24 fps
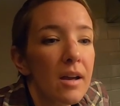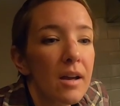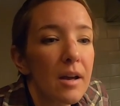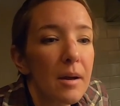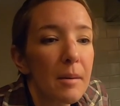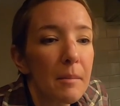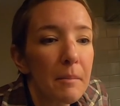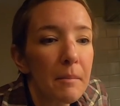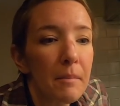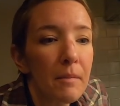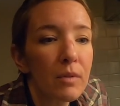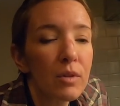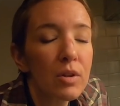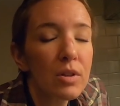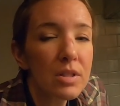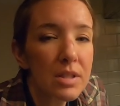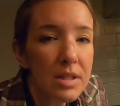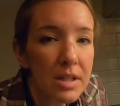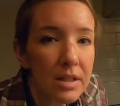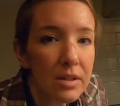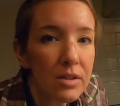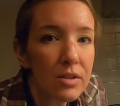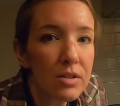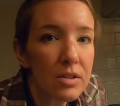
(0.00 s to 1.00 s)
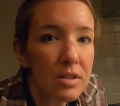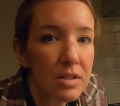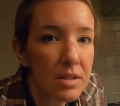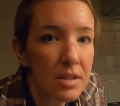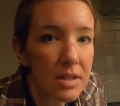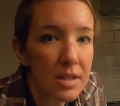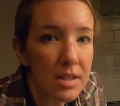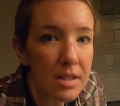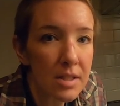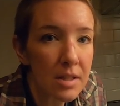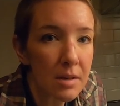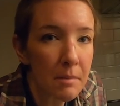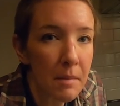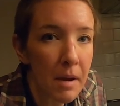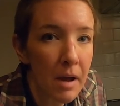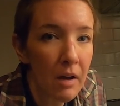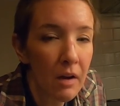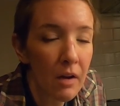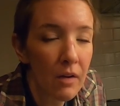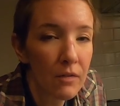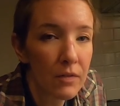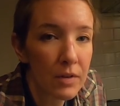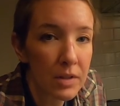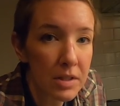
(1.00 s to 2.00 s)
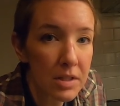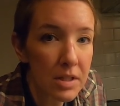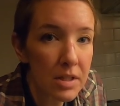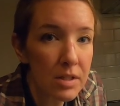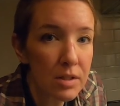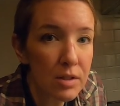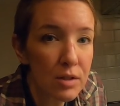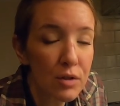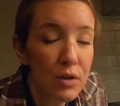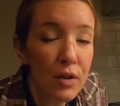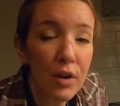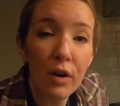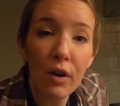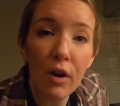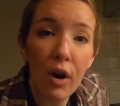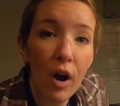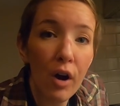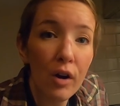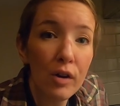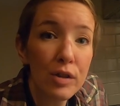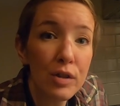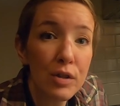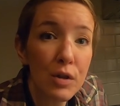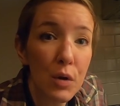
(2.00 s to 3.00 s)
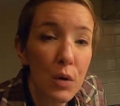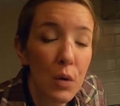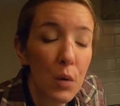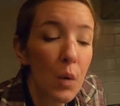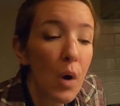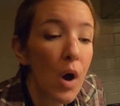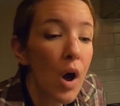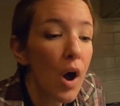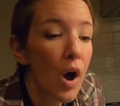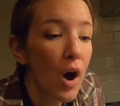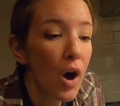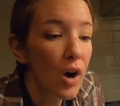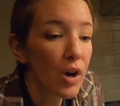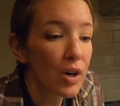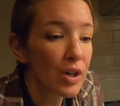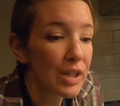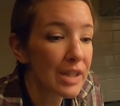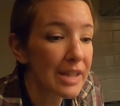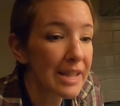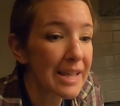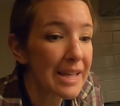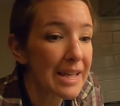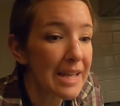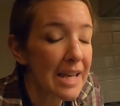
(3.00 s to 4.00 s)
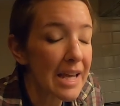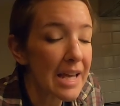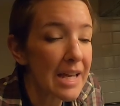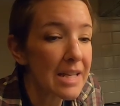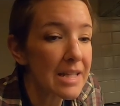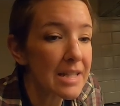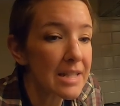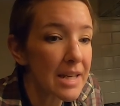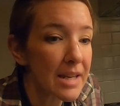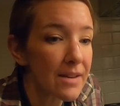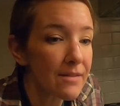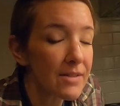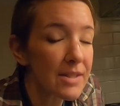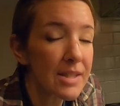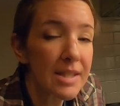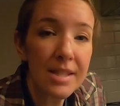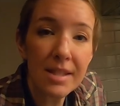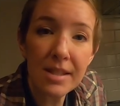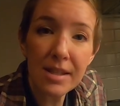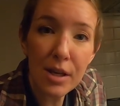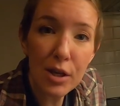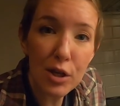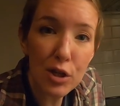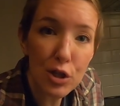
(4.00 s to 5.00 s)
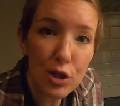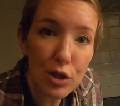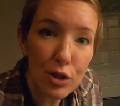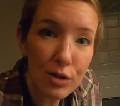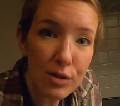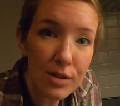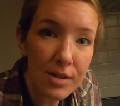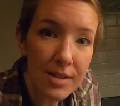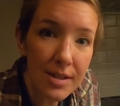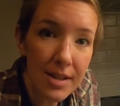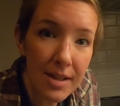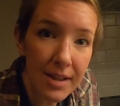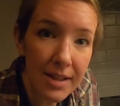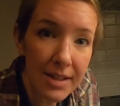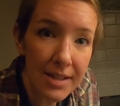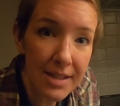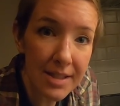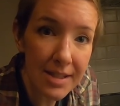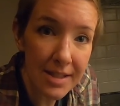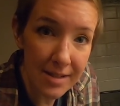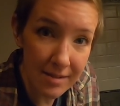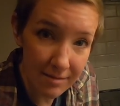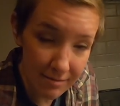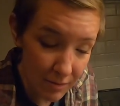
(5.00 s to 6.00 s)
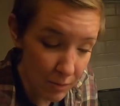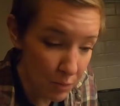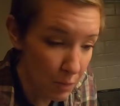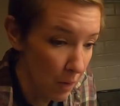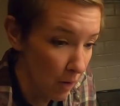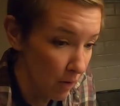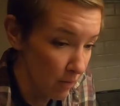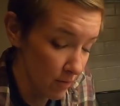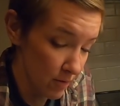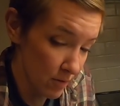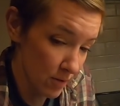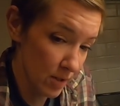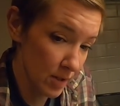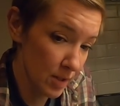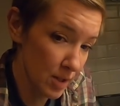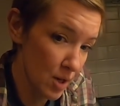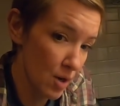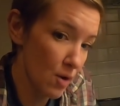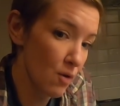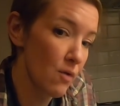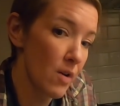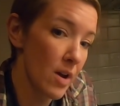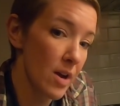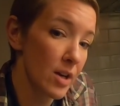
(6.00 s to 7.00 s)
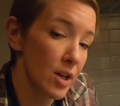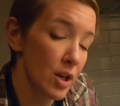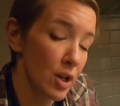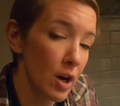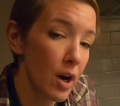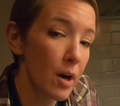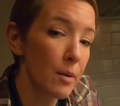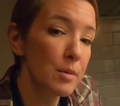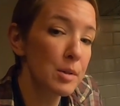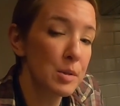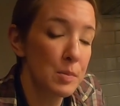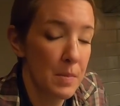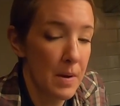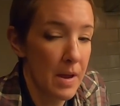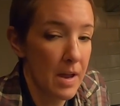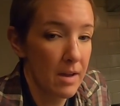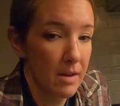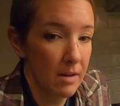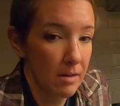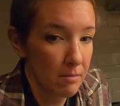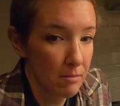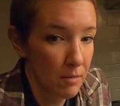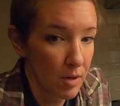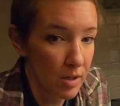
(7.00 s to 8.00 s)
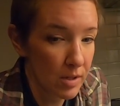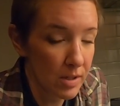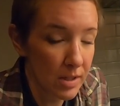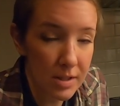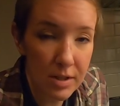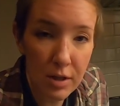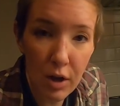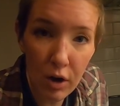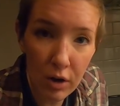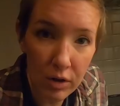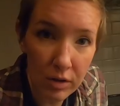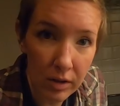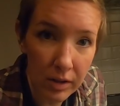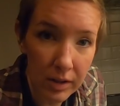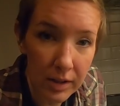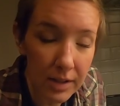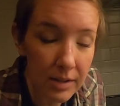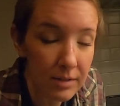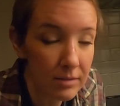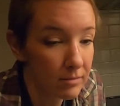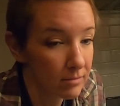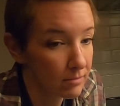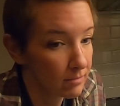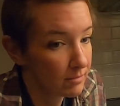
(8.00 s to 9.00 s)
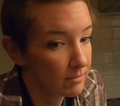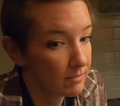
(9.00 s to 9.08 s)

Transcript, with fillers: Um, looks like there's a decent amount of vintage. There are also Harley Davidson shirts listed, while there's a tote and a garbage bag marked as Harley.